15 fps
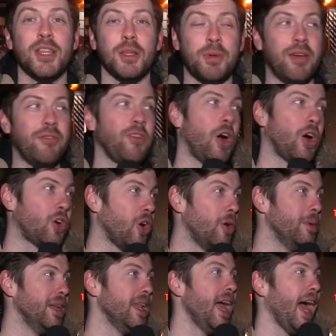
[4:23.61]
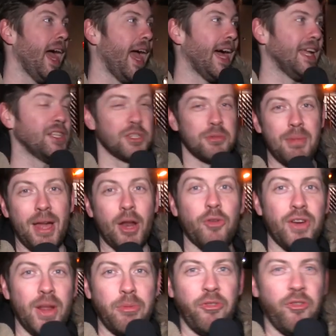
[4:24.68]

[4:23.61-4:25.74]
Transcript: There'll be a vlog coming uh, and there's a man over here.